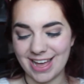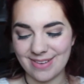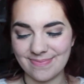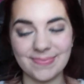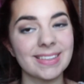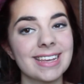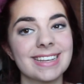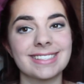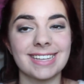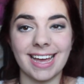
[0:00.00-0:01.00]
um,
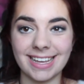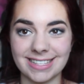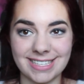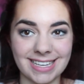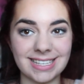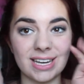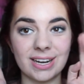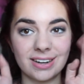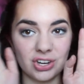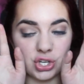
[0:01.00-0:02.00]
so yeah, see you guys
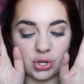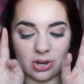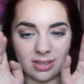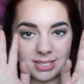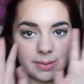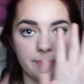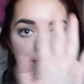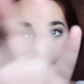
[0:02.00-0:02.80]
later. Toodles.